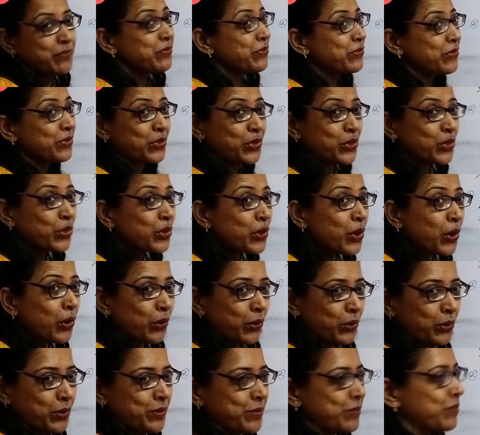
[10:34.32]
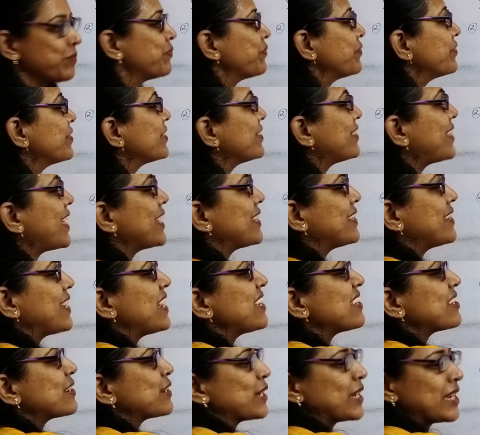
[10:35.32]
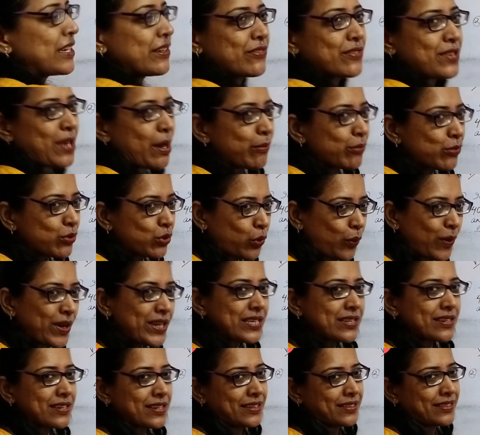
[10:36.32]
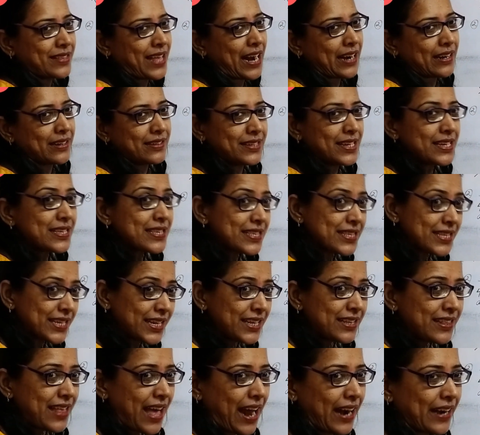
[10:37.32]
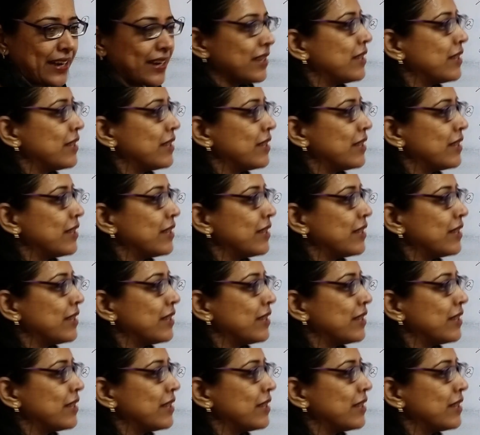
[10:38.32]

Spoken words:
No, they just give some twist in that. Just see that.